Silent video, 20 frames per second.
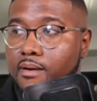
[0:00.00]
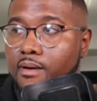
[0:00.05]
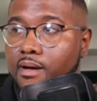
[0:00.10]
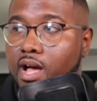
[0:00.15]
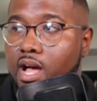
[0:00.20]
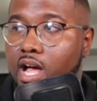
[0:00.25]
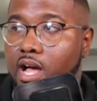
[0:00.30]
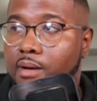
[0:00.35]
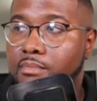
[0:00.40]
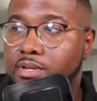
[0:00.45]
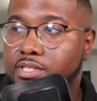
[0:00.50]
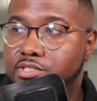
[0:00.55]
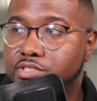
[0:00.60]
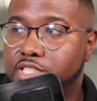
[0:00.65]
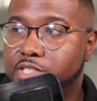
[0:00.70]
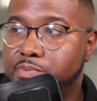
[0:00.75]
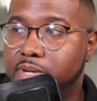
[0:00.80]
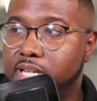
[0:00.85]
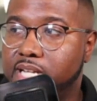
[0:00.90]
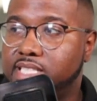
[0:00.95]
Mr.
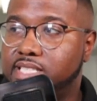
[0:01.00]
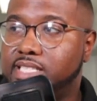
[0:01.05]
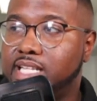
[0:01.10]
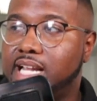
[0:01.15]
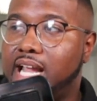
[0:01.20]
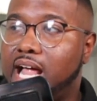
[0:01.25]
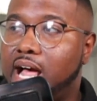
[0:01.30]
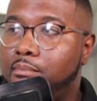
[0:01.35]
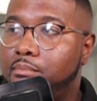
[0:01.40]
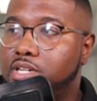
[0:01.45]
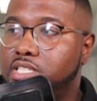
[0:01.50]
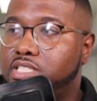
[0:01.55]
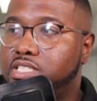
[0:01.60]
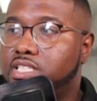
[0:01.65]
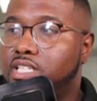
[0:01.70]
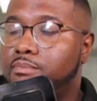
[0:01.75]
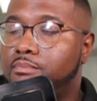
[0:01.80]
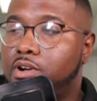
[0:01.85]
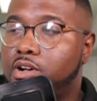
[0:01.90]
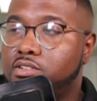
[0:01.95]
Smitty said, how much should
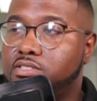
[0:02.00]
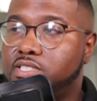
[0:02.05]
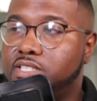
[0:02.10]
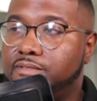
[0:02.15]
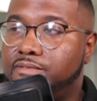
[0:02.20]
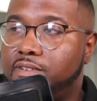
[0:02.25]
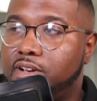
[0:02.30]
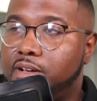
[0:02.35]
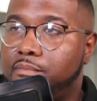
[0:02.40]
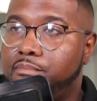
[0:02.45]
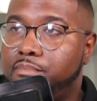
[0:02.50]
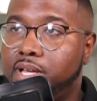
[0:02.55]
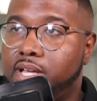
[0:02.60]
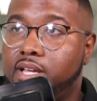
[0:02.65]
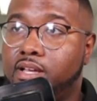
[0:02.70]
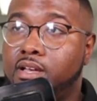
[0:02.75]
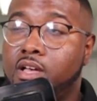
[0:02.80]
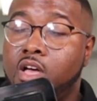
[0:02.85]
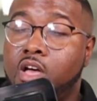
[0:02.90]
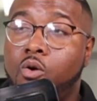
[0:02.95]
emergency fund
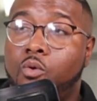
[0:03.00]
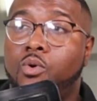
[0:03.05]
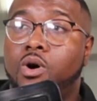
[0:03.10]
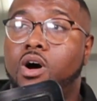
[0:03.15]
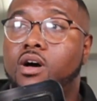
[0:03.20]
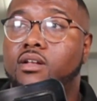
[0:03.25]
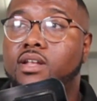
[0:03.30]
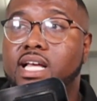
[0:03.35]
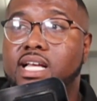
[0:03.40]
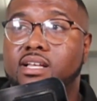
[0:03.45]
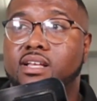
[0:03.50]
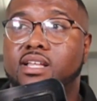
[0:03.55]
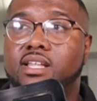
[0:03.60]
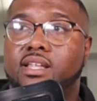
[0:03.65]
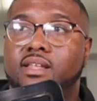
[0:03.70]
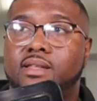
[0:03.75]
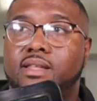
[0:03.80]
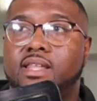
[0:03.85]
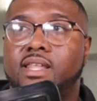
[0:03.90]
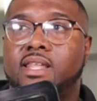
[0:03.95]
be? Well,
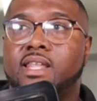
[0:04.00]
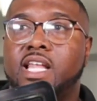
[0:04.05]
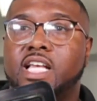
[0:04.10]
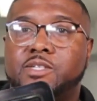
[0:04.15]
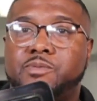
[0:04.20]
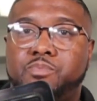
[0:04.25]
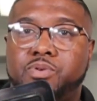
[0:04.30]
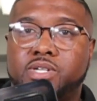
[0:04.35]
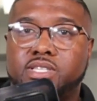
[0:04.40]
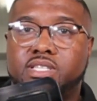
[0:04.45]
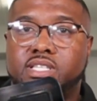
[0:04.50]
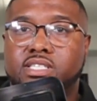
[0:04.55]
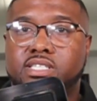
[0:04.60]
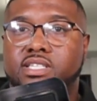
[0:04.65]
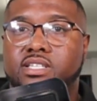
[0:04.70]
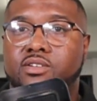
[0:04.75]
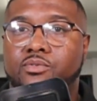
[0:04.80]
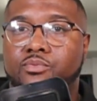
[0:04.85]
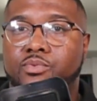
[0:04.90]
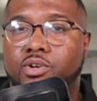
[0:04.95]
let's put this
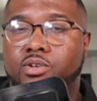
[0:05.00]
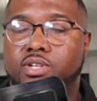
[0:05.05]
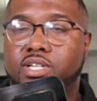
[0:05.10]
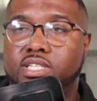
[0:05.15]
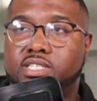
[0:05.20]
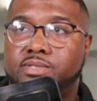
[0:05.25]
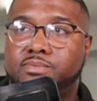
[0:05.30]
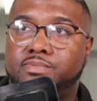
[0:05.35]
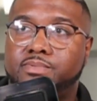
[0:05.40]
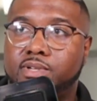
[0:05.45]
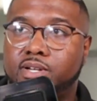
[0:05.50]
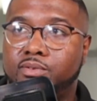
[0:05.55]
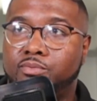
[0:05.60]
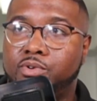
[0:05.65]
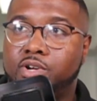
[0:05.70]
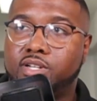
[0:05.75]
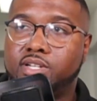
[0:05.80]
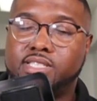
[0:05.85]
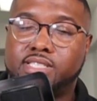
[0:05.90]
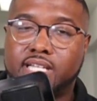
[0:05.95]
in a
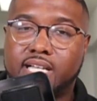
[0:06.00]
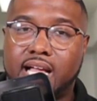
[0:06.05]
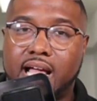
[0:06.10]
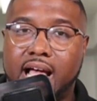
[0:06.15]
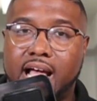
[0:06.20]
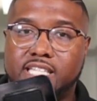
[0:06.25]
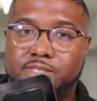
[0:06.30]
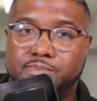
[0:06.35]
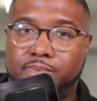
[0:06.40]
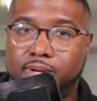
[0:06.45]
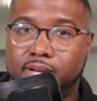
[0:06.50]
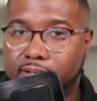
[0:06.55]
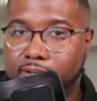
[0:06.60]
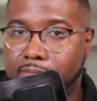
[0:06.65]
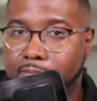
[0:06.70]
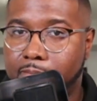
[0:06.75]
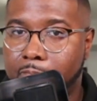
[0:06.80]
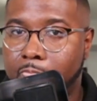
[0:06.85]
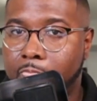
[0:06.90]
realistic aspect.